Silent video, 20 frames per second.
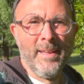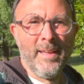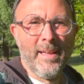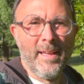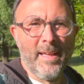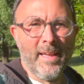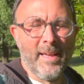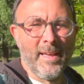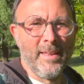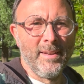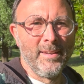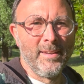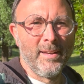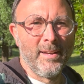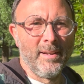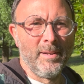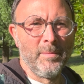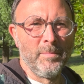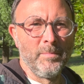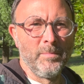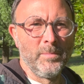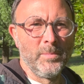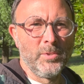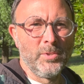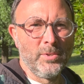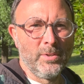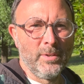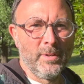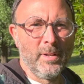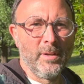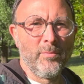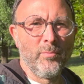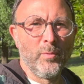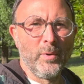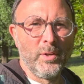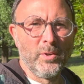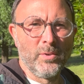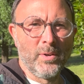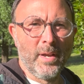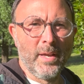And sure enough,
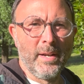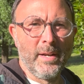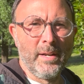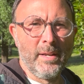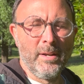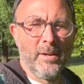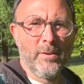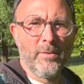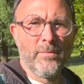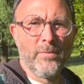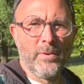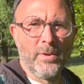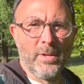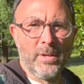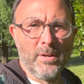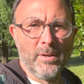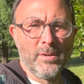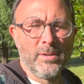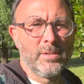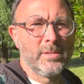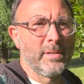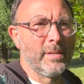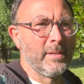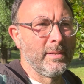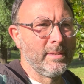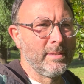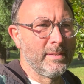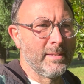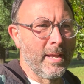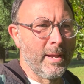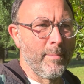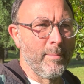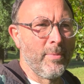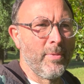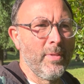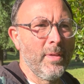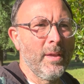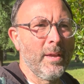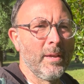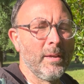we tried it here for years, and same
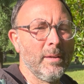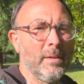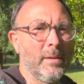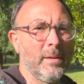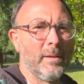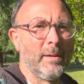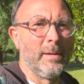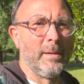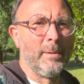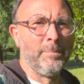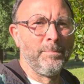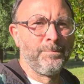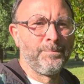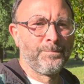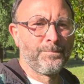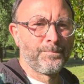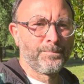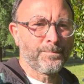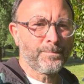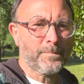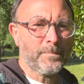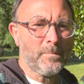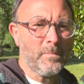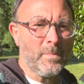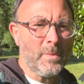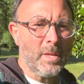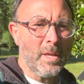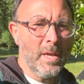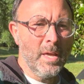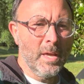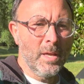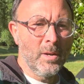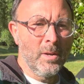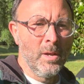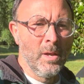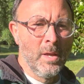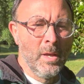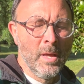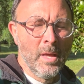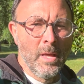thing. And
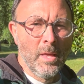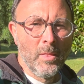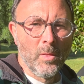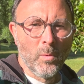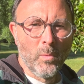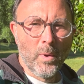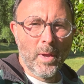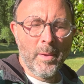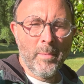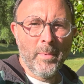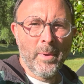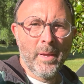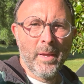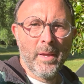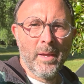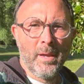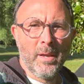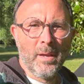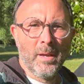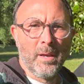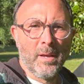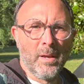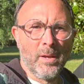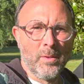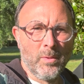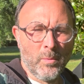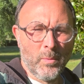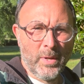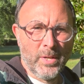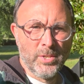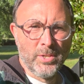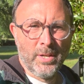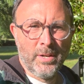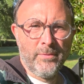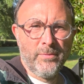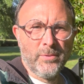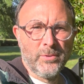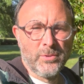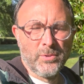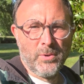the way
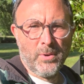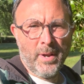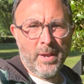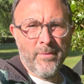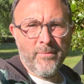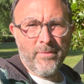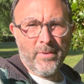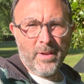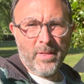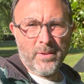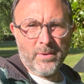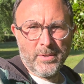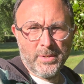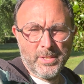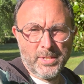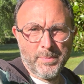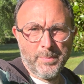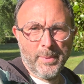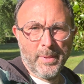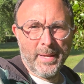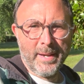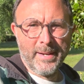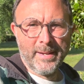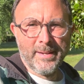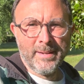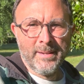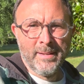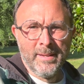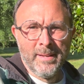Jennifer's grandfather explained it